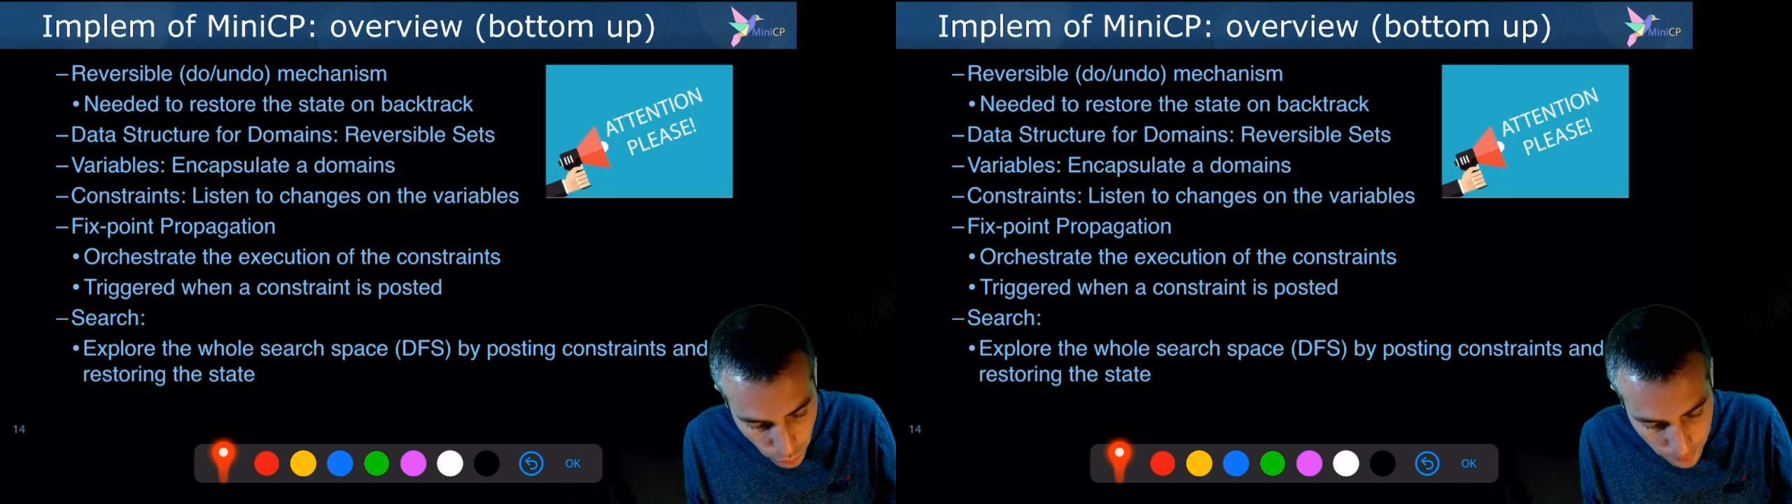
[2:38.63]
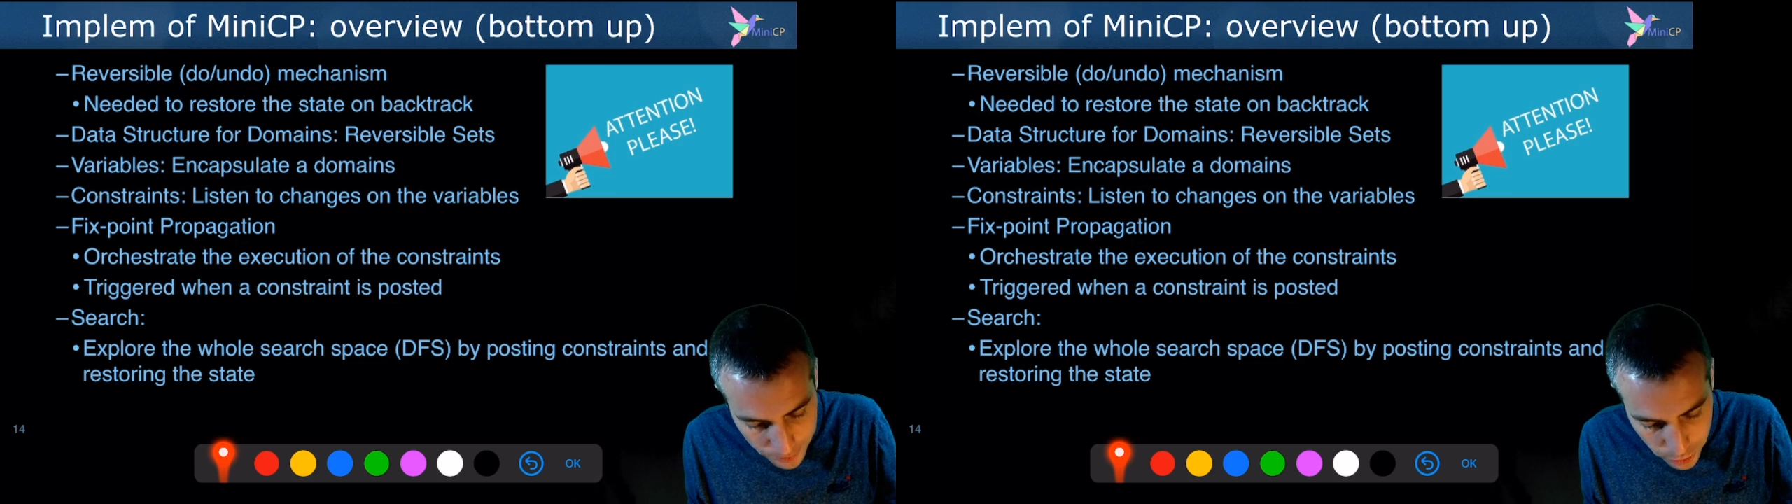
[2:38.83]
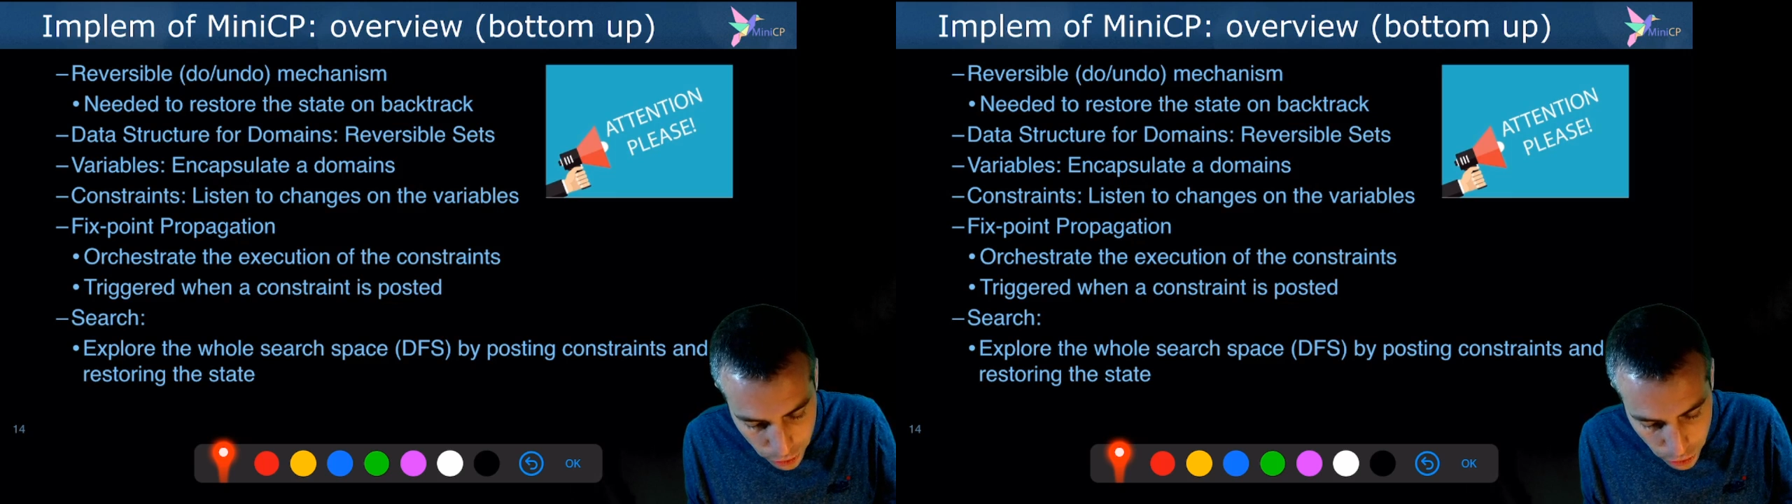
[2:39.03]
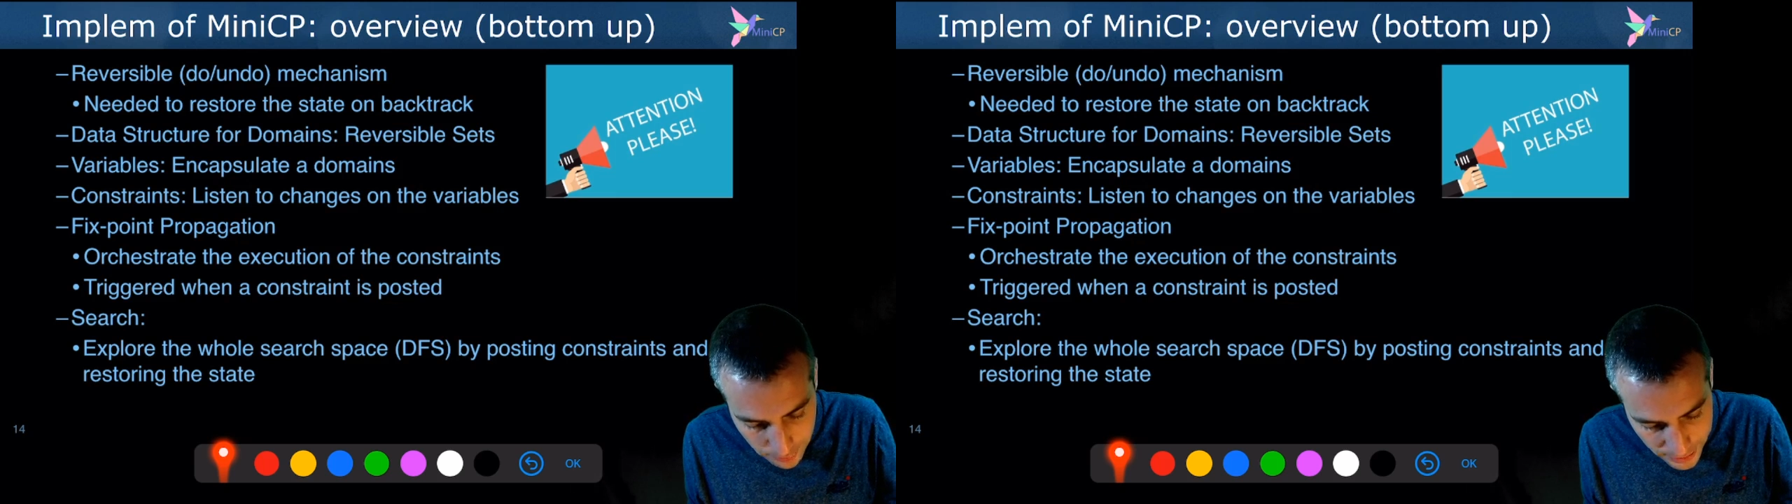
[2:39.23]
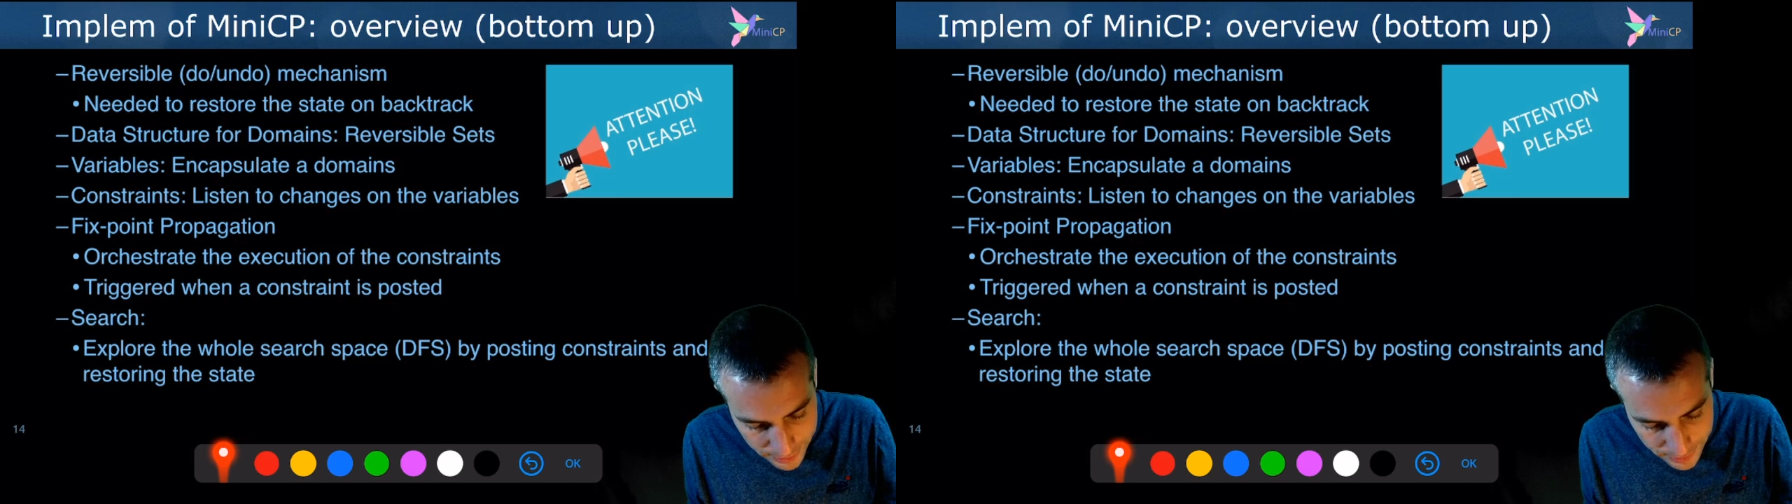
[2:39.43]
represent the
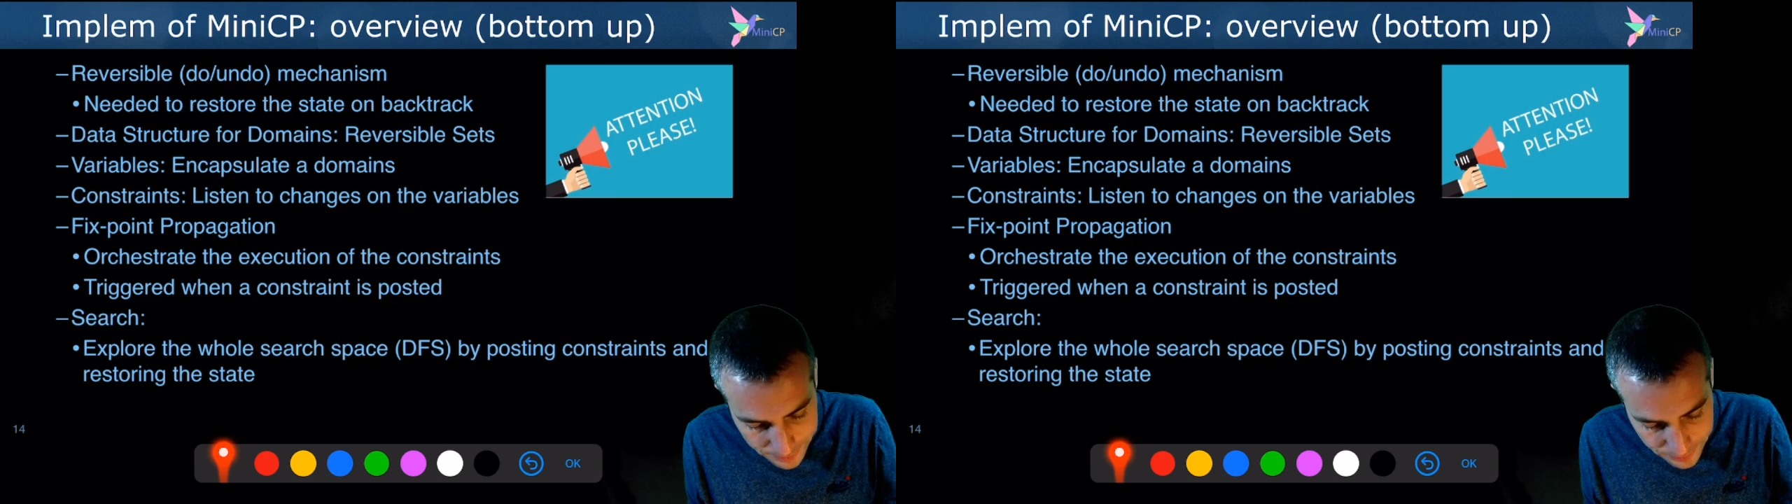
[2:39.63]
domains.